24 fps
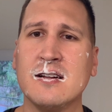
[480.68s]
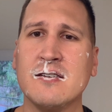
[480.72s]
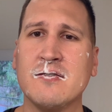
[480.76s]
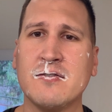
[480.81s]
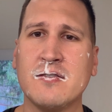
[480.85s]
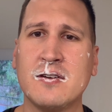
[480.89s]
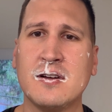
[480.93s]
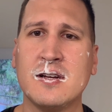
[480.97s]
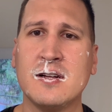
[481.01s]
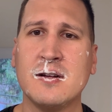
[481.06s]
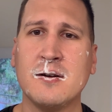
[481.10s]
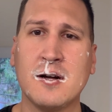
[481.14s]

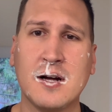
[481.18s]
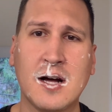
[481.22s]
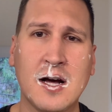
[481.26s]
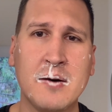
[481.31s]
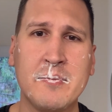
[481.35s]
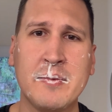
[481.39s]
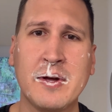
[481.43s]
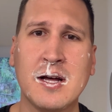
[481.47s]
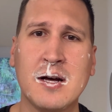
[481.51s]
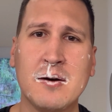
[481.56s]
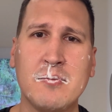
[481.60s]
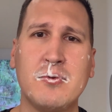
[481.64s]
of
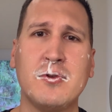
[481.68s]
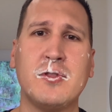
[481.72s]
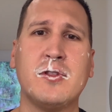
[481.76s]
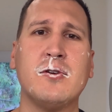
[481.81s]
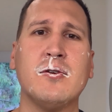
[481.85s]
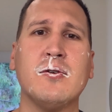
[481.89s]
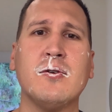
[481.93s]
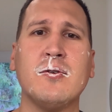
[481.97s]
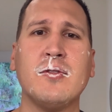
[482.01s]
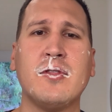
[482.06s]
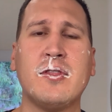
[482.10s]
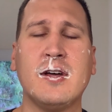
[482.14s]
coming up with
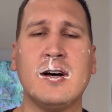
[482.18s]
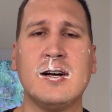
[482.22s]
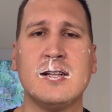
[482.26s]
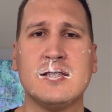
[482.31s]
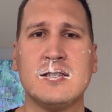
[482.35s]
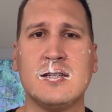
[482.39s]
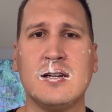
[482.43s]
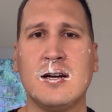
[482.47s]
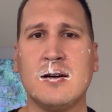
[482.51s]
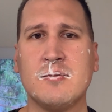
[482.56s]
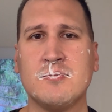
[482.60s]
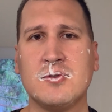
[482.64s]
your own thoughts
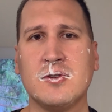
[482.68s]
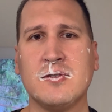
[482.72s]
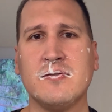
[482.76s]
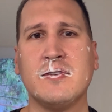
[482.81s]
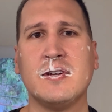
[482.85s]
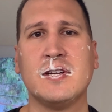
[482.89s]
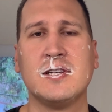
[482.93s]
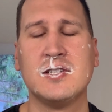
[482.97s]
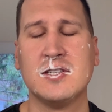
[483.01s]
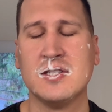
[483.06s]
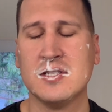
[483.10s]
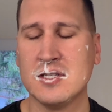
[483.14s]
and
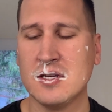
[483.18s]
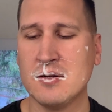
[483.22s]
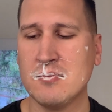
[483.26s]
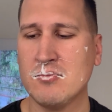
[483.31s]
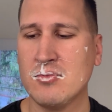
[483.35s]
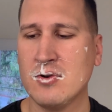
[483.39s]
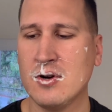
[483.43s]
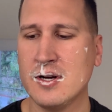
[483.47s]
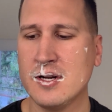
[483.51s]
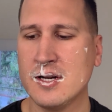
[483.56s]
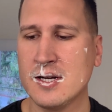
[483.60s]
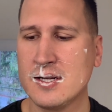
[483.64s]
observations on
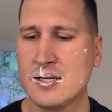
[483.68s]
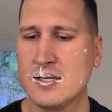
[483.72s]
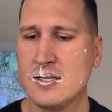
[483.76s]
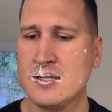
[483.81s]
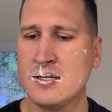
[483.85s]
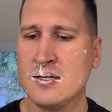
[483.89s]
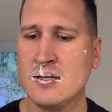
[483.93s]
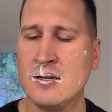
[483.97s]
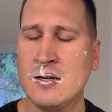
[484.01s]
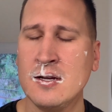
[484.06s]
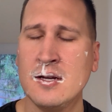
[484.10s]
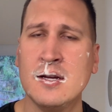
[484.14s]
products?